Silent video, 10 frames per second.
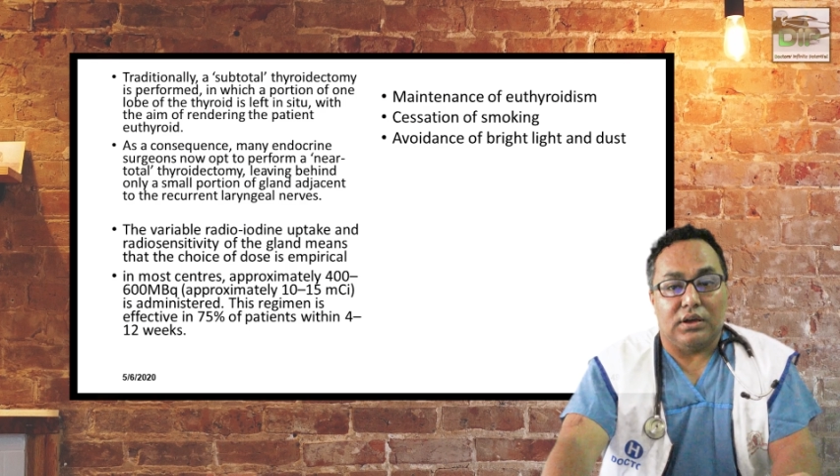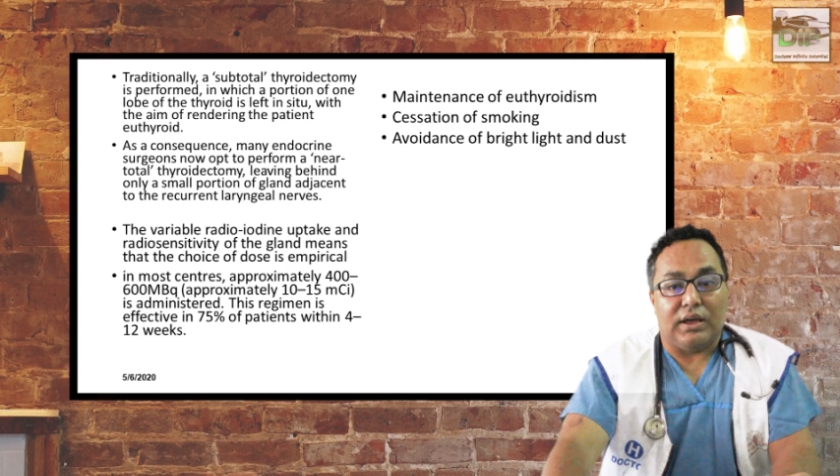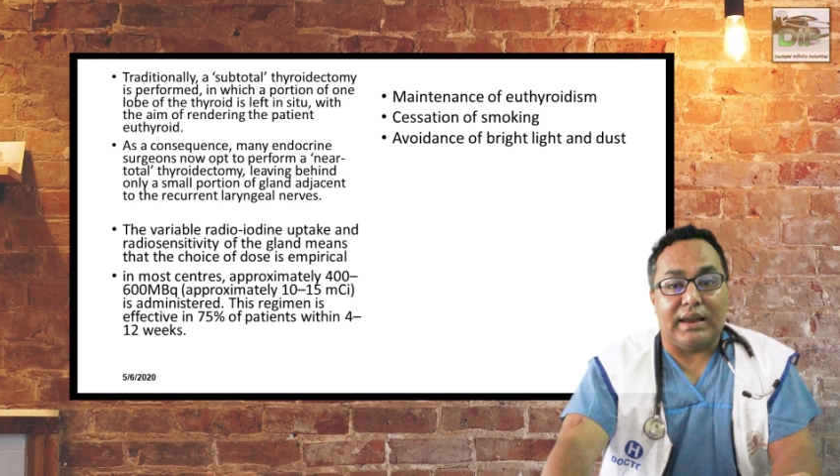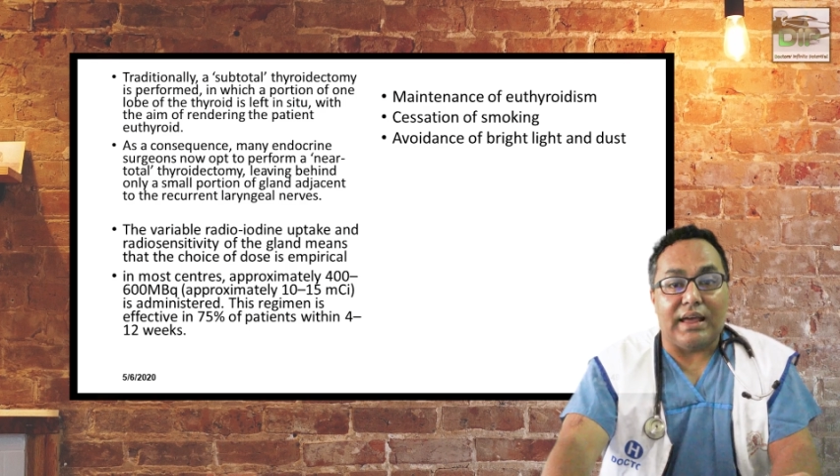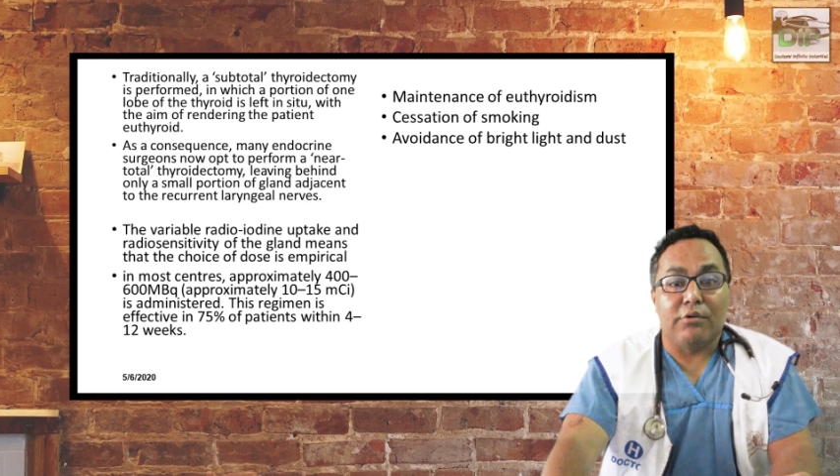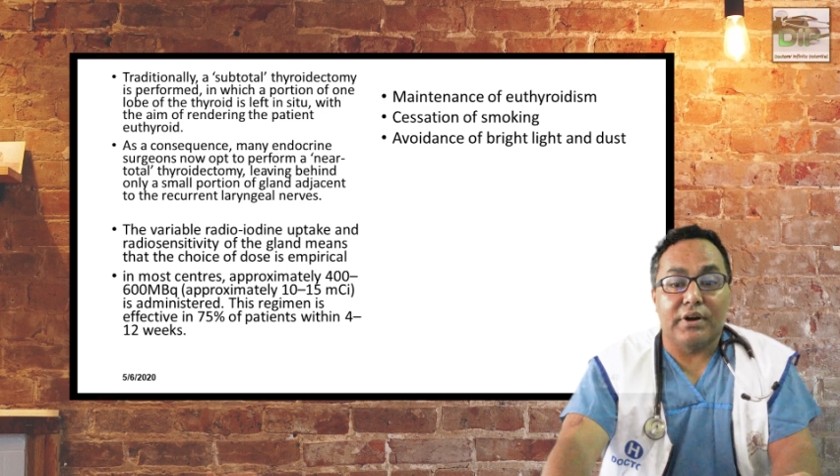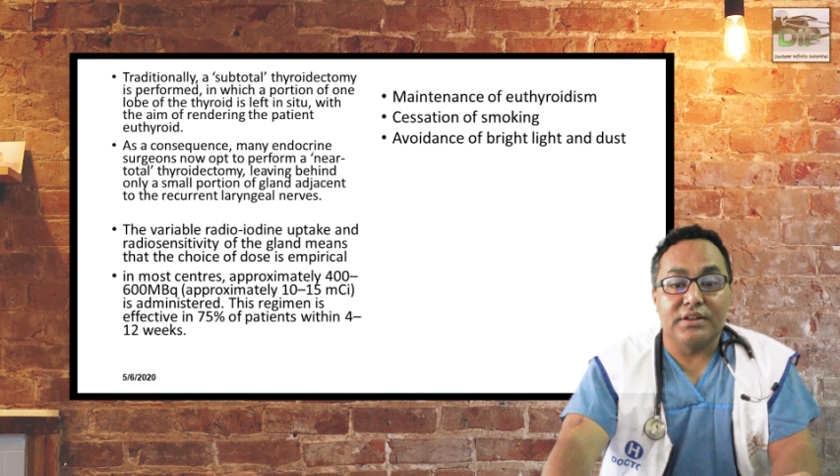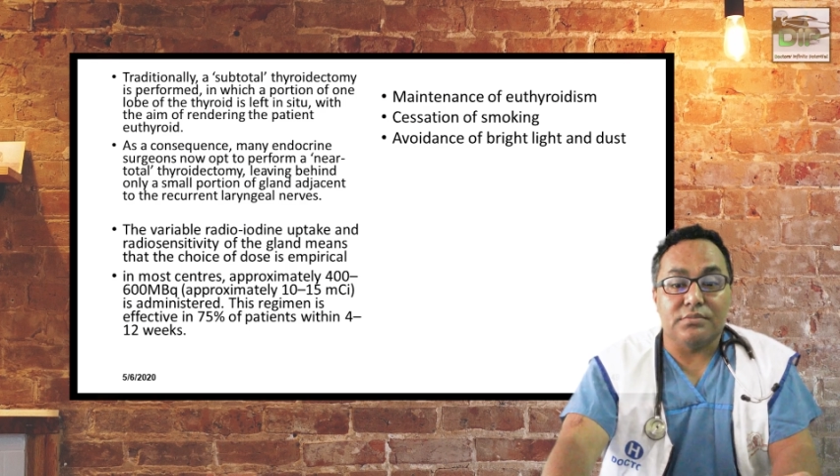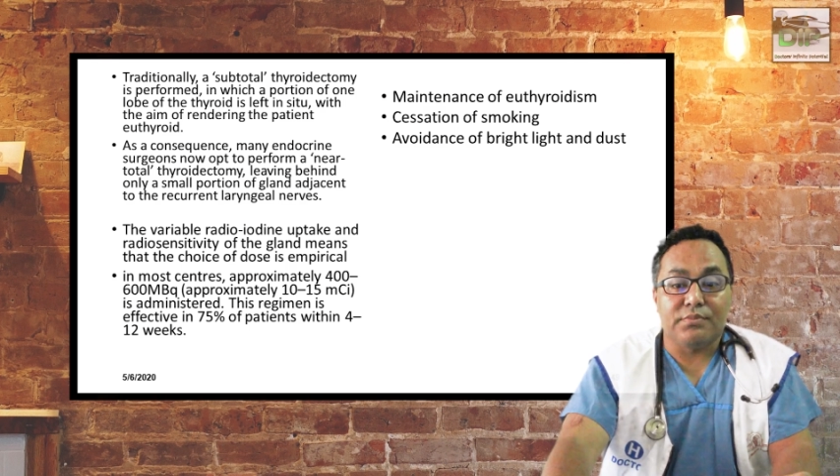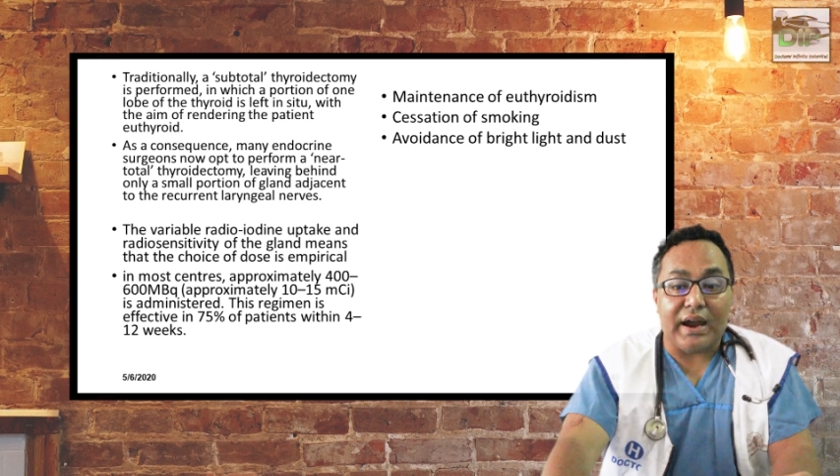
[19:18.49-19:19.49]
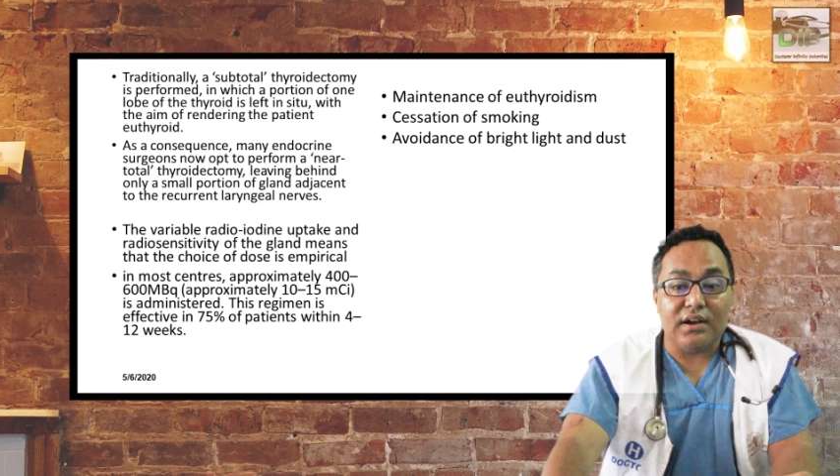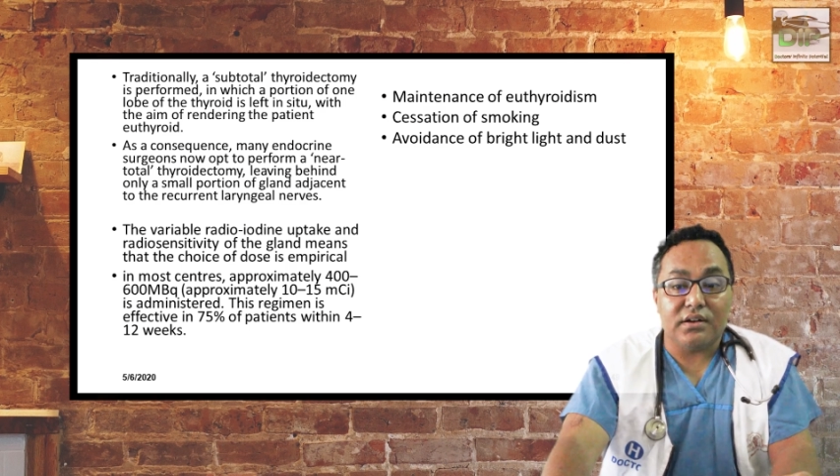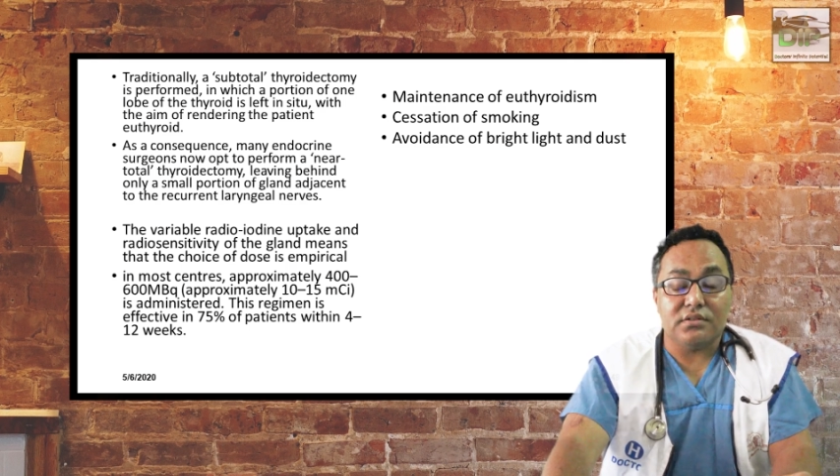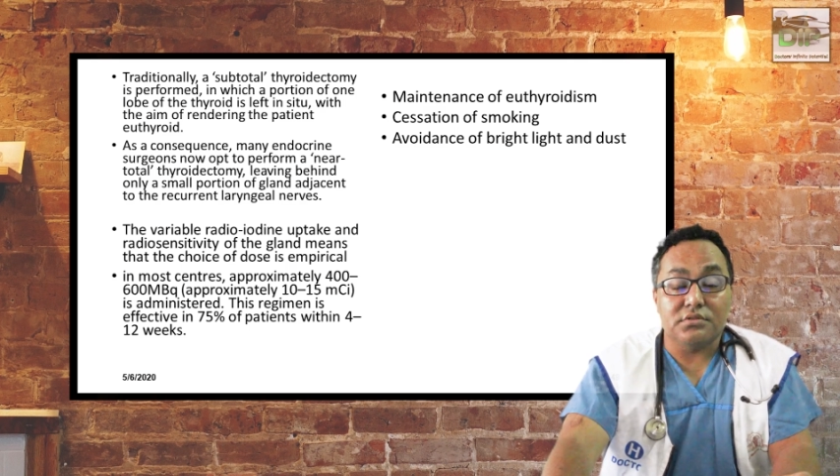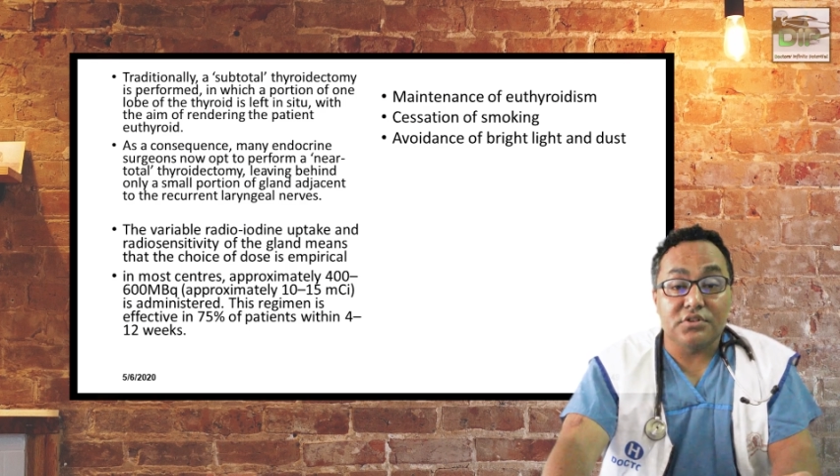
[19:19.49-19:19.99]
And avoidance of bright
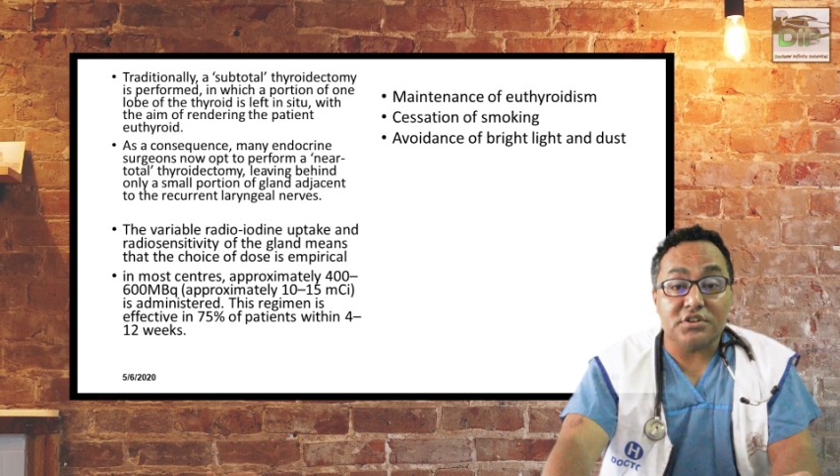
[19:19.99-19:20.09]
light on